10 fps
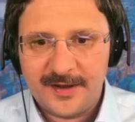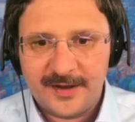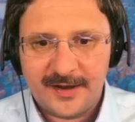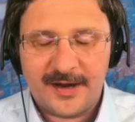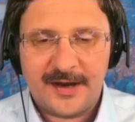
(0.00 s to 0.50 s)

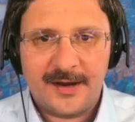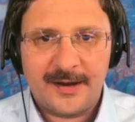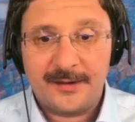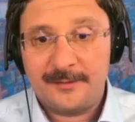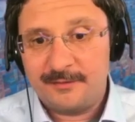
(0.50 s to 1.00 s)

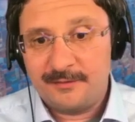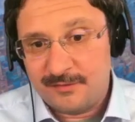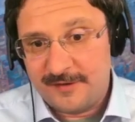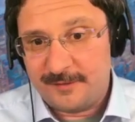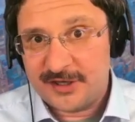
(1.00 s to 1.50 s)
And
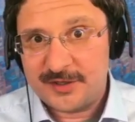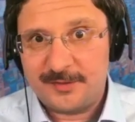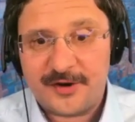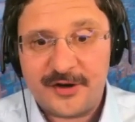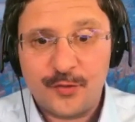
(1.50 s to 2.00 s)
if possible,
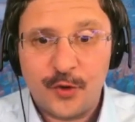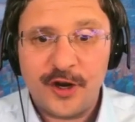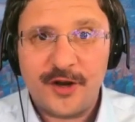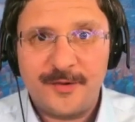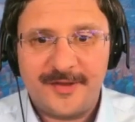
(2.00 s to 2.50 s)
try to
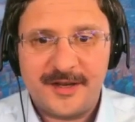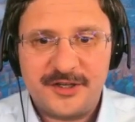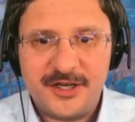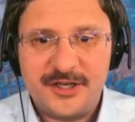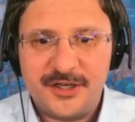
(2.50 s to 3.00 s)
work with that
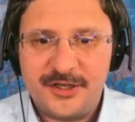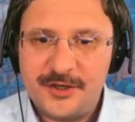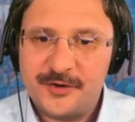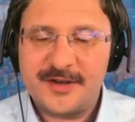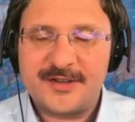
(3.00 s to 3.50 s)
cheat sheet
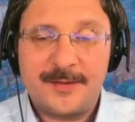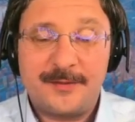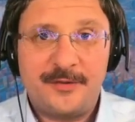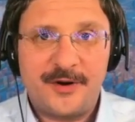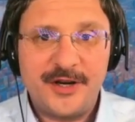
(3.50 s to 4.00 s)
during exam
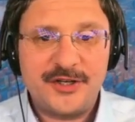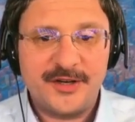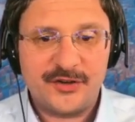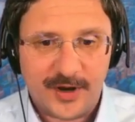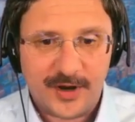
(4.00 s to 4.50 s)
preparation
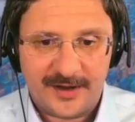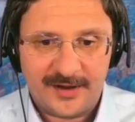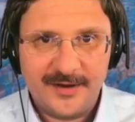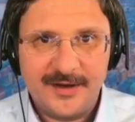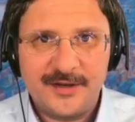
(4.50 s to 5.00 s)
as well,